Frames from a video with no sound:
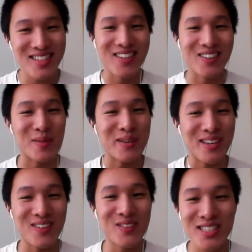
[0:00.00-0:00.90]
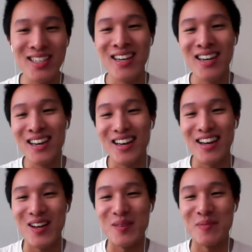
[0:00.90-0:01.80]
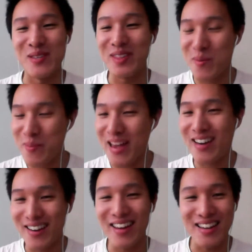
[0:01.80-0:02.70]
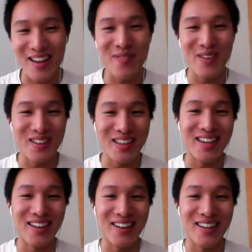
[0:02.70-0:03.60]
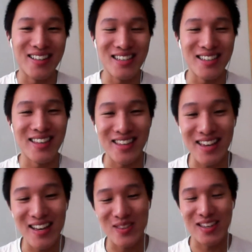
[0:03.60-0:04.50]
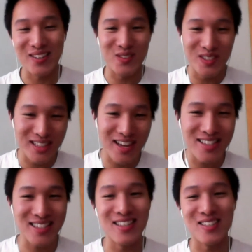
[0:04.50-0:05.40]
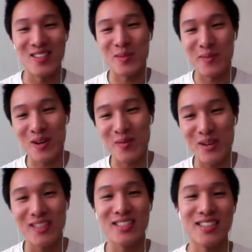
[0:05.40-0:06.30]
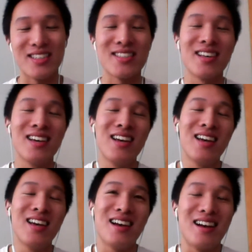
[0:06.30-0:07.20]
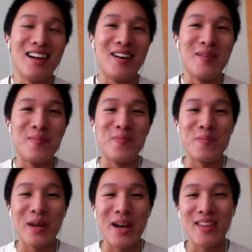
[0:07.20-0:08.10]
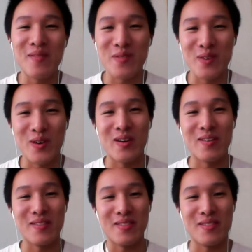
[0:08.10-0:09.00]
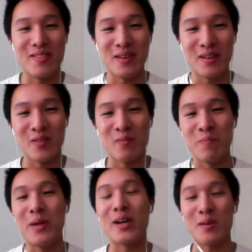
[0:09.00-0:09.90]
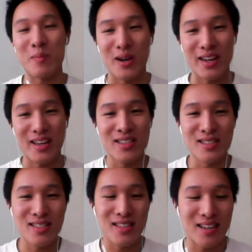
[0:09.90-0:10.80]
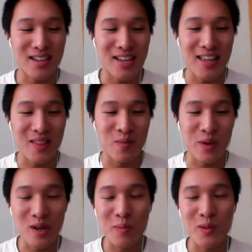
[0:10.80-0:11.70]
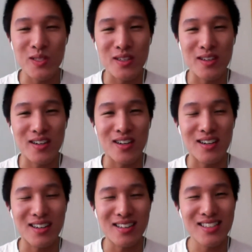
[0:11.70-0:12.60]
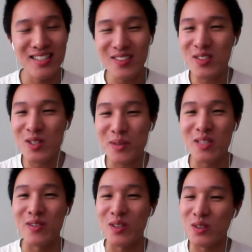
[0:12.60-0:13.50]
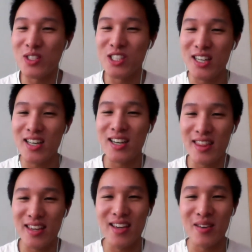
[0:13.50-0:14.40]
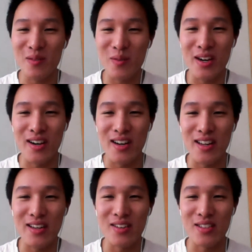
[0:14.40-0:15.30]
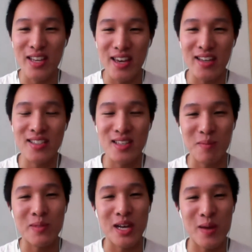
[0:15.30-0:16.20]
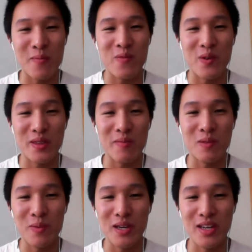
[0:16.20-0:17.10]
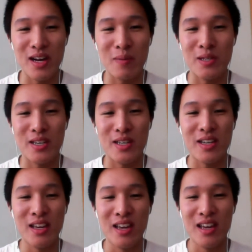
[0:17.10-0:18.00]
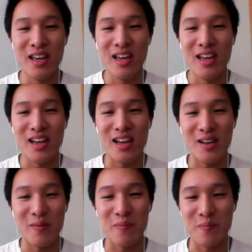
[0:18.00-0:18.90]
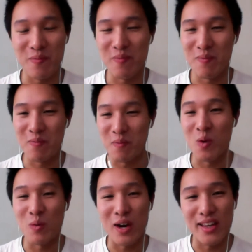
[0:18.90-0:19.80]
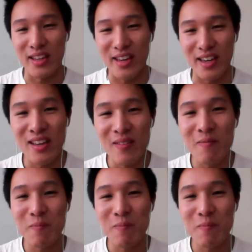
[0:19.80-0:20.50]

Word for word: they're going to be huge. Um, so in the Bay Area, definitely, you're going to see like the guys with the Google glasses, the smartwatches. Um, but I think for the bigger markets, uh, wearables are still too much of a culture shock, I think, where it'll take some time for them to be adopted um, more widely. Well, you